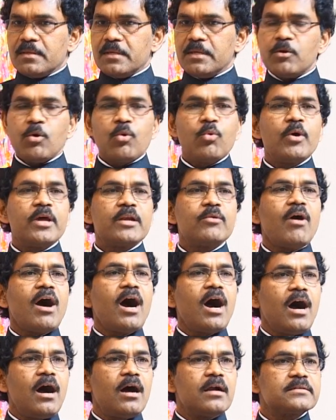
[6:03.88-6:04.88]
You know, when
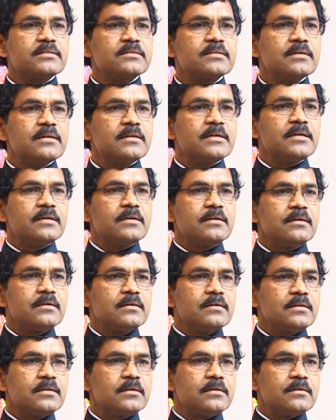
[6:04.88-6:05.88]
heart
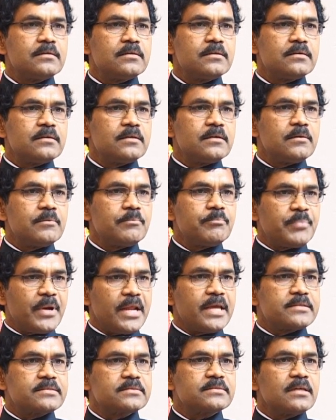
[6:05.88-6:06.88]

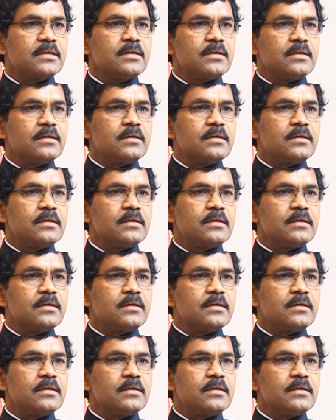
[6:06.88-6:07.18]
breaks,